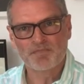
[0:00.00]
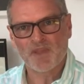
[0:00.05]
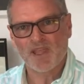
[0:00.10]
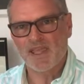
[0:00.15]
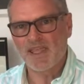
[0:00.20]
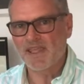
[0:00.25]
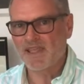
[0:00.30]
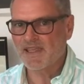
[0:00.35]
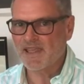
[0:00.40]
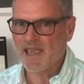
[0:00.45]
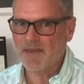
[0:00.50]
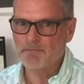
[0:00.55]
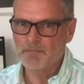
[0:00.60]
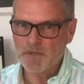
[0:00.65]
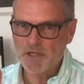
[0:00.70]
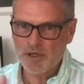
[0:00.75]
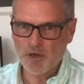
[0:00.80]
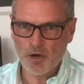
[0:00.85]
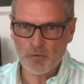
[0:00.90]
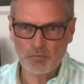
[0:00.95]
It can
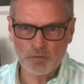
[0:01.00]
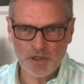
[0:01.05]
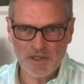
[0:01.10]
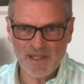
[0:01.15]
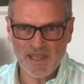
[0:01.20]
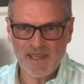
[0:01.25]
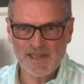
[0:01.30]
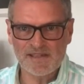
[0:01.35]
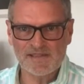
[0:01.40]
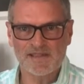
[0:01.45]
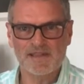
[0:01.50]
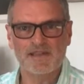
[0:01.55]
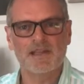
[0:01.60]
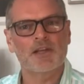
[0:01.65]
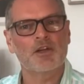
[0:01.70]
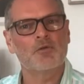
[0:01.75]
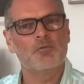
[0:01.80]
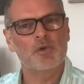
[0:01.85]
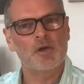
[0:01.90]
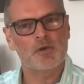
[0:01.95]
be complicated,
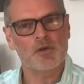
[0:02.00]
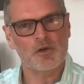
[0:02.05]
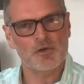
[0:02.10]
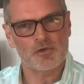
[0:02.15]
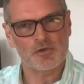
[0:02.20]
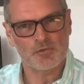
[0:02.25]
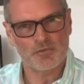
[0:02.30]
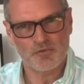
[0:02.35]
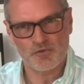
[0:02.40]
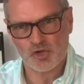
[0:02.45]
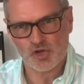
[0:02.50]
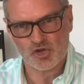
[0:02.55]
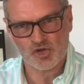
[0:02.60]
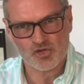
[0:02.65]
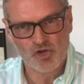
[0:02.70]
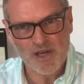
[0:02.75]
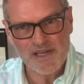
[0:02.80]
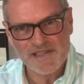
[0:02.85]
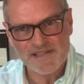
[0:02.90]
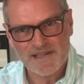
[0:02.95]
it can be
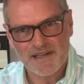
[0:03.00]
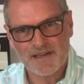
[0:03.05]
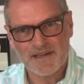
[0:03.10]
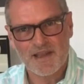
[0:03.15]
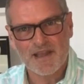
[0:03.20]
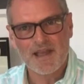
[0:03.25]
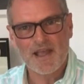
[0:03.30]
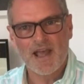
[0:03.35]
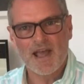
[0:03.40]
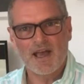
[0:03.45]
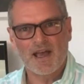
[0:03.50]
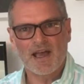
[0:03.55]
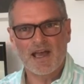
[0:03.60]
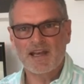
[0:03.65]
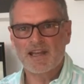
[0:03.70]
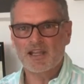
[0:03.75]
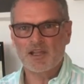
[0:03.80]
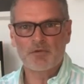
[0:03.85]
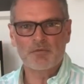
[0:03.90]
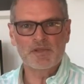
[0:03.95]
frustrating,
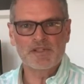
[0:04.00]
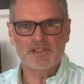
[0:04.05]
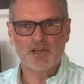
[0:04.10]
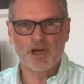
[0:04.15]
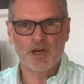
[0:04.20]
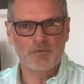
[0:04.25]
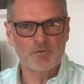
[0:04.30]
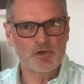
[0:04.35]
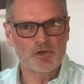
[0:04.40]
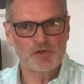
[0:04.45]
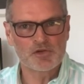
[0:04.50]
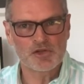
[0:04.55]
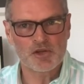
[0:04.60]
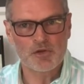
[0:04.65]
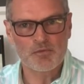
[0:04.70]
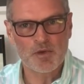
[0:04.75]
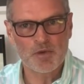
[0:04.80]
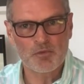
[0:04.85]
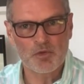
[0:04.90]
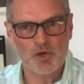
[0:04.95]
and it can be a
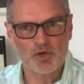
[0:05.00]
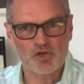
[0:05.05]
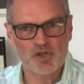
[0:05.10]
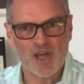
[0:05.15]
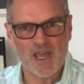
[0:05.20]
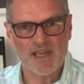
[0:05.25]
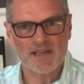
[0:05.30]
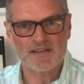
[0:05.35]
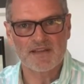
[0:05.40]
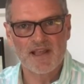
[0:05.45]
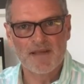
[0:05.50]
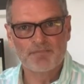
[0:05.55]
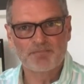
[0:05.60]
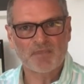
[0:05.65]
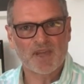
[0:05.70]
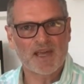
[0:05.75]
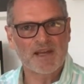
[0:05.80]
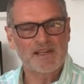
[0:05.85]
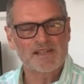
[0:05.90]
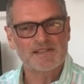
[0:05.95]
time-consuming project.
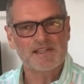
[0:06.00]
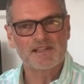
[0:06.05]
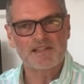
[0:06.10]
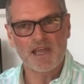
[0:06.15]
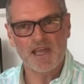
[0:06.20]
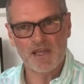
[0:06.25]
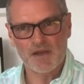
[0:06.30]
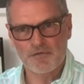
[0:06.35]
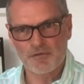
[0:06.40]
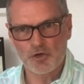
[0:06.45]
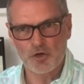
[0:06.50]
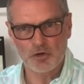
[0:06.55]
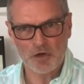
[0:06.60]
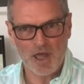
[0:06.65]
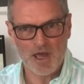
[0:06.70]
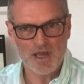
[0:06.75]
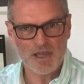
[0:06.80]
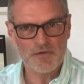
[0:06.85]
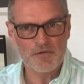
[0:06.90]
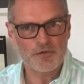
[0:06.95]
And it's a day of your
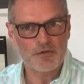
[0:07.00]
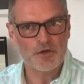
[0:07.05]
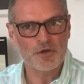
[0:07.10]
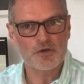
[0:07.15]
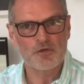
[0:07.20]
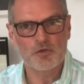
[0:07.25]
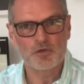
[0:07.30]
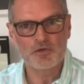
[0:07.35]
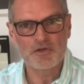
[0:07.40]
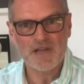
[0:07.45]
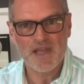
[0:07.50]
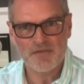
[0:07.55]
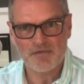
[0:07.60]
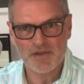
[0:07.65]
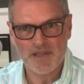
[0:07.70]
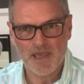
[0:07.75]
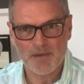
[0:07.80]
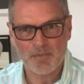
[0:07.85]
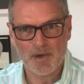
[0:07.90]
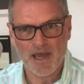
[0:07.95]
life that you will
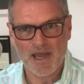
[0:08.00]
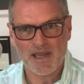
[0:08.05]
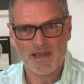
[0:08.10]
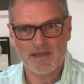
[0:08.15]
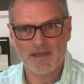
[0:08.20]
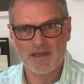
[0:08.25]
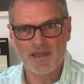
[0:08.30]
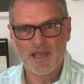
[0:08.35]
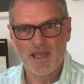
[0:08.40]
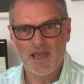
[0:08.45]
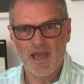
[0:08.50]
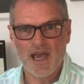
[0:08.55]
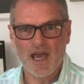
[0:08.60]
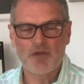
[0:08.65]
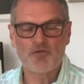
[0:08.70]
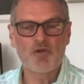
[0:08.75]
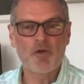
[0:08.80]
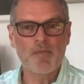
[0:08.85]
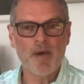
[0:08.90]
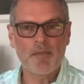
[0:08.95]
never get back.
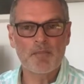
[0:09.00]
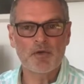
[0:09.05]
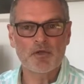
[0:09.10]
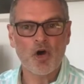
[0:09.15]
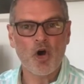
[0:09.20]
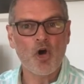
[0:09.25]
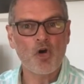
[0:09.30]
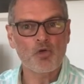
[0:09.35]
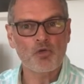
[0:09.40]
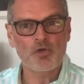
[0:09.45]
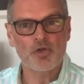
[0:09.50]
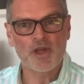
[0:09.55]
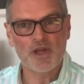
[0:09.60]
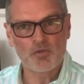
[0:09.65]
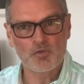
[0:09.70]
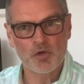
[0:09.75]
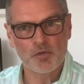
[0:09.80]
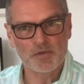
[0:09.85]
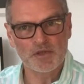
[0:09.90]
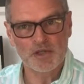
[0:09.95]
And remember, the whole
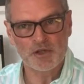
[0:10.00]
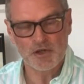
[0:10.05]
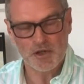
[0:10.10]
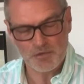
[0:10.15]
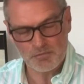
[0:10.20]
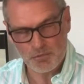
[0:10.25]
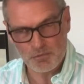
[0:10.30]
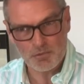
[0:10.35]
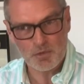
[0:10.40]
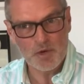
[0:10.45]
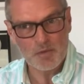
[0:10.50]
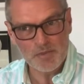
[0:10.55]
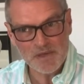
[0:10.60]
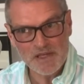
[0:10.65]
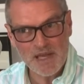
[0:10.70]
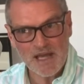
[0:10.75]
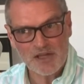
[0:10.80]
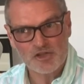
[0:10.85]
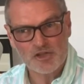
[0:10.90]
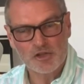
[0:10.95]
thing will
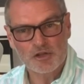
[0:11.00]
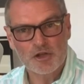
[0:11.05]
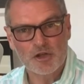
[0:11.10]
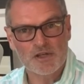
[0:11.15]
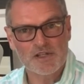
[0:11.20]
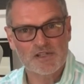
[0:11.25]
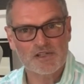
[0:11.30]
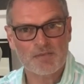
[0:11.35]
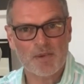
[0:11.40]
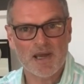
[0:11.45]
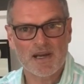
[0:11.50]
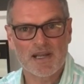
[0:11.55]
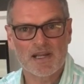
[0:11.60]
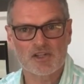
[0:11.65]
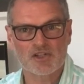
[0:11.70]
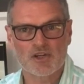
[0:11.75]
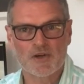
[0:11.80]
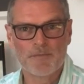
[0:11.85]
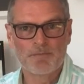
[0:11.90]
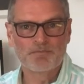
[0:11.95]
be actually done in
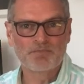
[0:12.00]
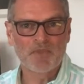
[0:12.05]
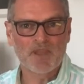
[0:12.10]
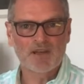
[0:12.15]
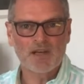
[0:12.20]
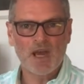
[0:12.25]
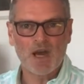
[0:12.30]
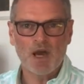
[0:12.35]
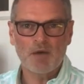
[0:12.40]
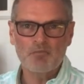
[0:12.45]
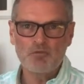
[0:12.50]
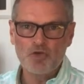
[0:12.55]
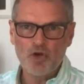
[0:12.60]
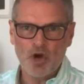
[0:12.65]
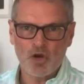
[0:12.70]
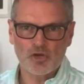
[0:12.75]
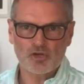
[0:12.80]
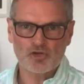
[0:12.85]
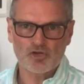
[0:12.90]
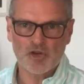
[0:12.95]
Spanish. Now, I'm
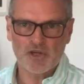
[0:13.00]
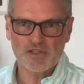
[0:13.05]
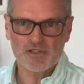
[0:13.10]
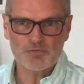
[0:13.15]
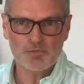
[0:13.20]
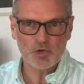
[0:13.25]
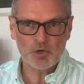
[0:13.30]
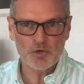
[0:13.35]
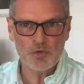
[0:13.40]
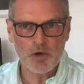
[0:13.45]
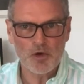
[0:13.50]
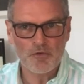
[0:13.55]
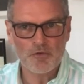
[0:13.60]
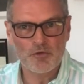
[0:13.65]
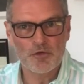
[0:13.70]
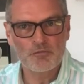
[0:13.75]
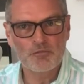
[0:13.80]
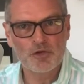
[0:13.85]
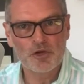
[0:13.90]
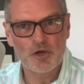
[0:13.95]
not trying to you off
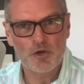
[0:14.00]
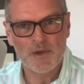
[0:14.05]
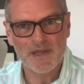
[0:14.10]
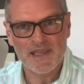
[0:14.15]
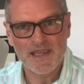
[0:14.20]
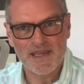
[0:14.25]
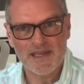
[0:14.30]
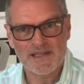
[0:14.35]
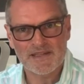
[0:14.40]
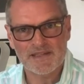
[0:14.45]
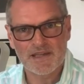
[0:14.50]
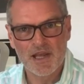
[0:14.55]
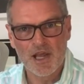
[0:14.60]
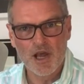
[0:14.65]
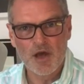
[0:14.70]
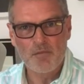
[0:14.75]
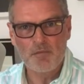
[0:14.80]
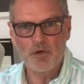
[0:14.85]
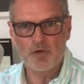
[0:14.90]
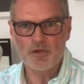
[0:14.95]
from doing it,
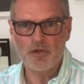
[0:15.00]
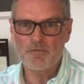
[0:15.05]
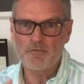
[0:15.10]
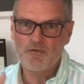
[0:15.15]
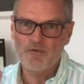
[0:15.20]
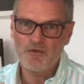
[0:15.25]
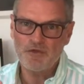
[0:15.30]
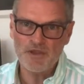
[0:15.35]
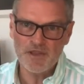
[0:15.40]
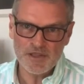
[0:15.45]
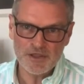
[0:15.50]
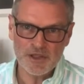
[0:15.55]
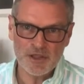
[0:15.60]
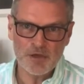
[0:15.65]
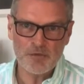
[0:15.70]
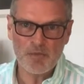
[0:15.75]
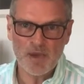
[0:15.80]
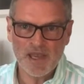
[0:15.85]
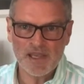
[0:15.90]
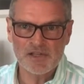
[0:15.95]
but the fee that
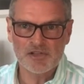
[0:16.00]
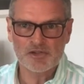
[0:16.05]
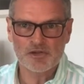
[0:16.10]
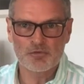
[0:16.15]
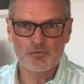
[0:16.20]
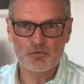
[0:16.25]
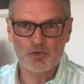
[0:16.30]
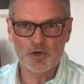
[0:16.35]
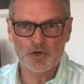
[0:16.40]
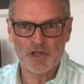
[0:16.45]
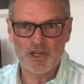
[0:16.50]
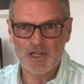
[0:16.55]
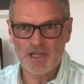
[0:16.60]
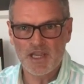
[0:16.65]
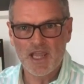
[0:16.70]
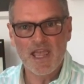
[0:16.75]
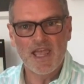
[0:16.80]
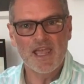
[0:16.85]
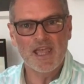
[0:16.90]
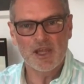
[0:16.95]
you pay
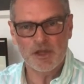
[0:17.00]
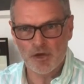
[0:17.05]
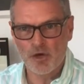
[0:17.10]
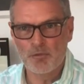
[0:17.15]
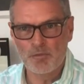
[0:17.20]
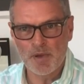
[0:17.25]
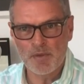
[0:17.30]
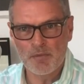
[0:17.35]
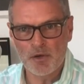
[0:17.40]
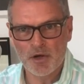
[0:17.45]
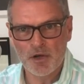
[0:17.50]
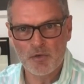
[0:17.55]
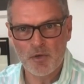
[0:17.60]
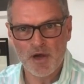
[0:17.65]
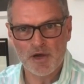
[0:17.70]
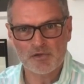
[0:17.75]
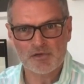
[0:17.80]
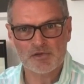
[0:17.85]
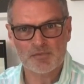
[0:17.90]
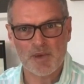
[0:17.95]
somebody, it could be money
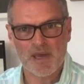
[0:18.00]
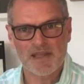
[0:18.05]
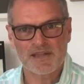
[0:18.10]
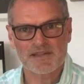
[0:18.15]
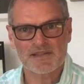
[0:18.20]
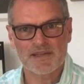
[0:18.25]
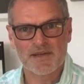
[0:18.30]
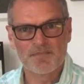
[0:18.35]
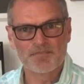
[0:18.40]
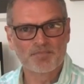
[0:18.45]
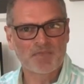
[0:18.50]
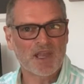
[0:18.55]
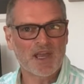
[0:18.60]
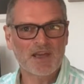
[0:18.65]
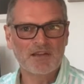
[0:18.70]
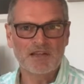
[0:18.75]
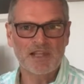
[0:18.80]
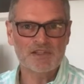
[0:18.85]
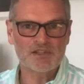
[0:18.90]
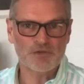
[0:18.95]
well spent.
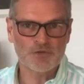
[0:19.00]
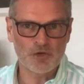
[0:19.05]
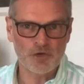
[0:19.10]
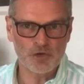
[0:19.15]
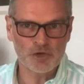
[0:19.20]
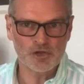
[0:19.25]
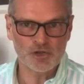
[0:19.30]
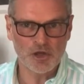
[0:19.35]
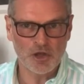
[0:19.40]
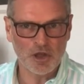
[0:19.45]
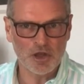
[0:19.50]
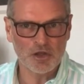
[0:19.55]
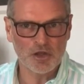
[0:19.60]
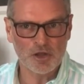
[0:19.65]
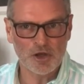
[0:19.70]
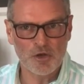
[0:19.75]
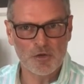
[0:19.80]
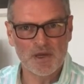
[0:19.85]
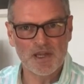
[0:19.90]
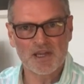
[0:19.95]
Unless, of course, you like
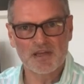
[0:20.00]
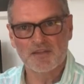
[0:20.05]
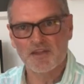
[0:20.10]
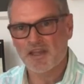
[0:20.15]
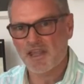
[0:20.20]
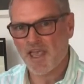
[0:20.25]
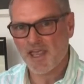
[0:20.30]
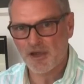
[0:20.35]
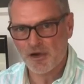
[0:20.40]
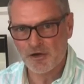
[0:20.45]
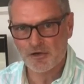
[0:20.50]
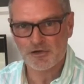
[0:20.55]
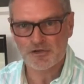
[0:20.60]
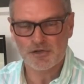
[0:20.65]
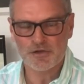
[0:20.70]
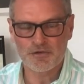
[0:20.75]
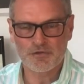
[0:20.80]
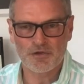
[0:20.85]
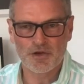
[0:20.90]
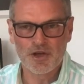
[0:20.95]
queuing and the chaos
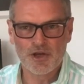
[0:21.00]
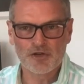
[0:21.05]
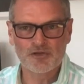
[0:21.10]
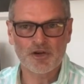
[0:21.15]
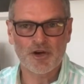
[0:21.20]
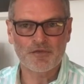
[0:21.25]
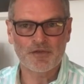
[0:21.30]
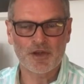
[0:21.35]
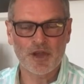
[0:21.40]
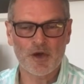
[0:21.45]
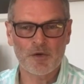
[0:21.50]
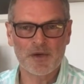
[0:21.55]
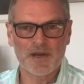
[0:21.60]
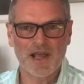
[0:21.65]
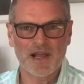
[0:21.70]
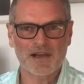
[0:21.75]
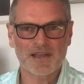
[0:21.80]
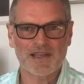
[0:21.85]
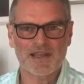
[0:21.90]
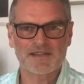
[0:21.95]
of Tráfico in
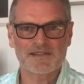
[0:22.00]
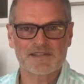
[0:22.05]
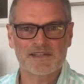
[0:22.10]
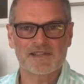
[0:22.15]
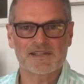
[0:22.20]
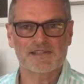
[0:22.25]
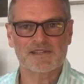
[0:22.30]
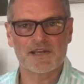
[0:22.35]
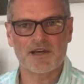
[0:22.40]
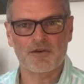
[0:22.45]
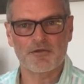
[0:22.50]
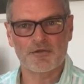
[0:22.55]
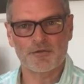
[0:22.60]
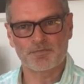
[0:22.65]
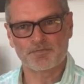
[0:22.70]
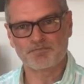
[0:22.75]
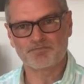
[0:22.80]
Alicante itself.